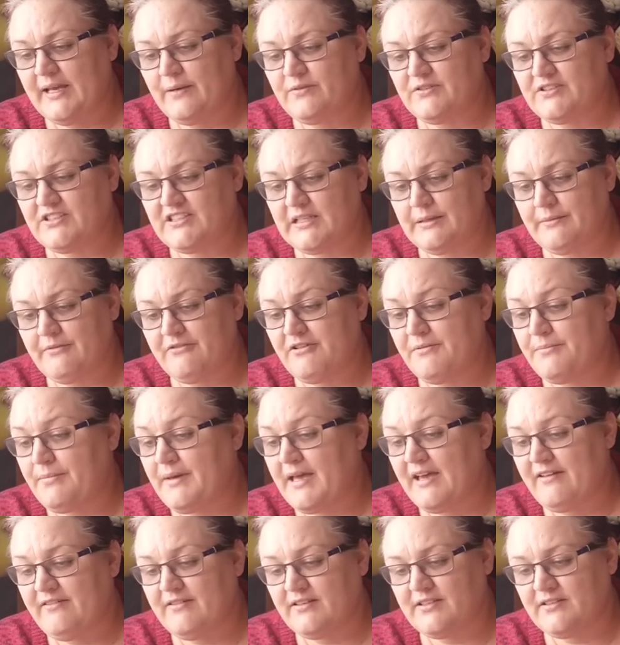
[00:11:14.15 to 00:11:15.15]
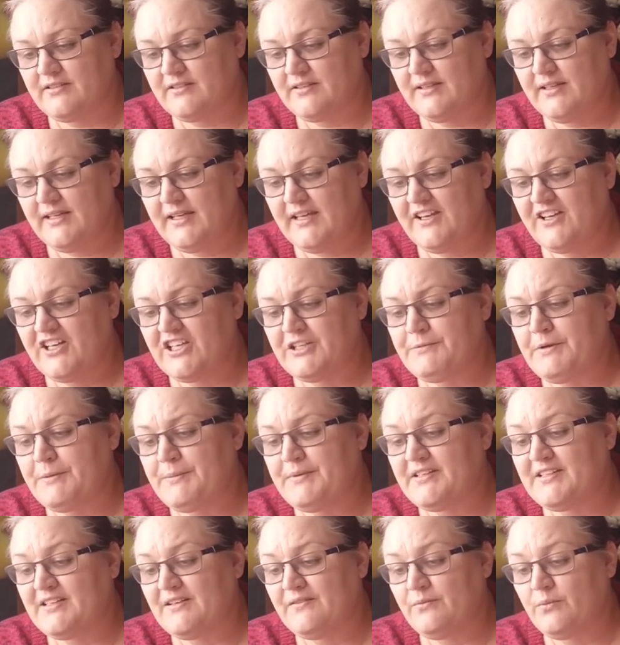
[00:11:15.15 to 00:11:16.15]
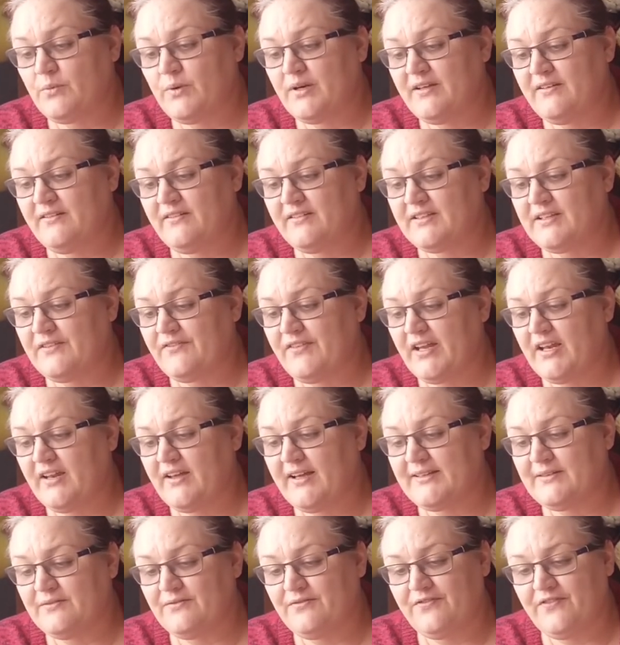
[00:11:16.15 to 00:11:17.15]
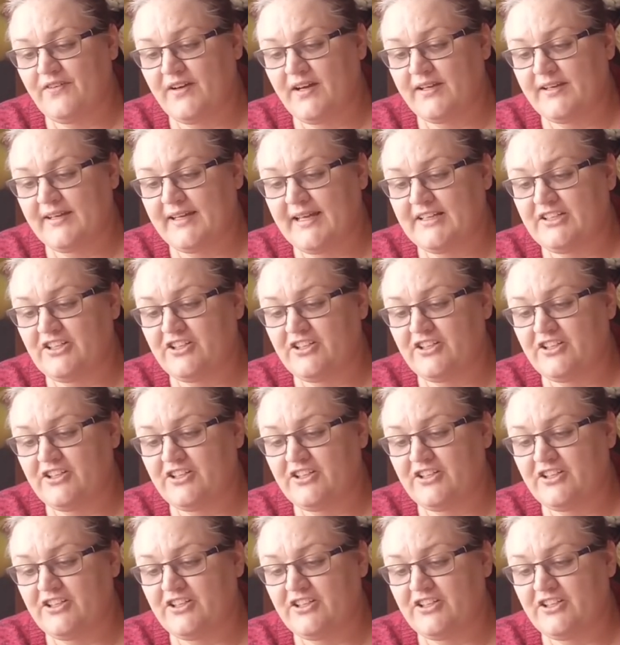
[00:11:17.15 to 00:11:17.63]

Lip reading: It was somewhere in Paris. There may be something light and fun,